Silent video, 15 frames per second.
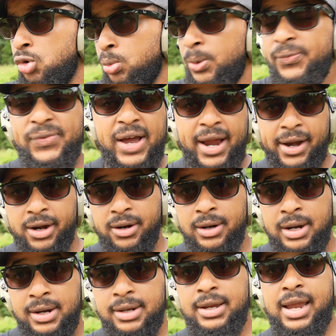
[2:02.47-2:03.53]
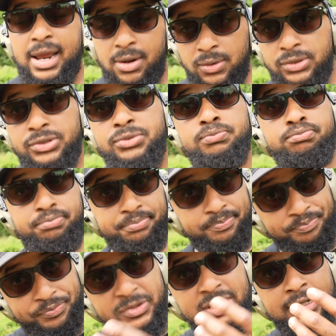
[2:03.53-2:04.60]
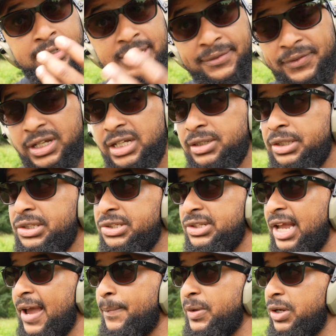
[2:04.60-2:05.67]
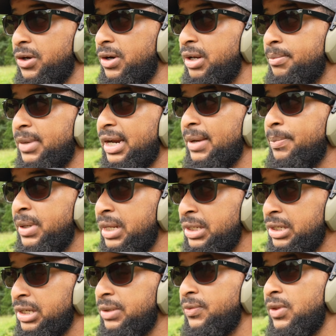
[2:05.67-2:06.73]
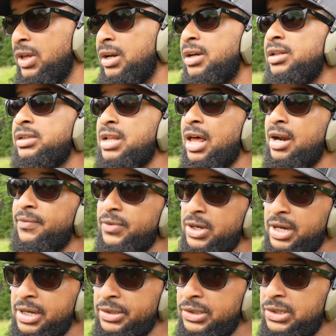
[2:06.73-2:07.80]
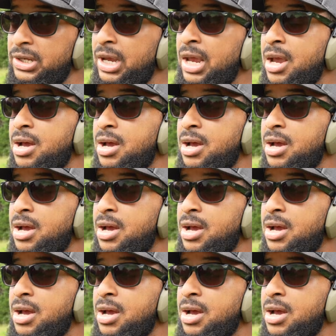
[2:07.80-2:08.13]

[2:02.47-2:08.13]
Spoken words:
normal fire. It was significantly snappier, in my opinion, than a lot of guns.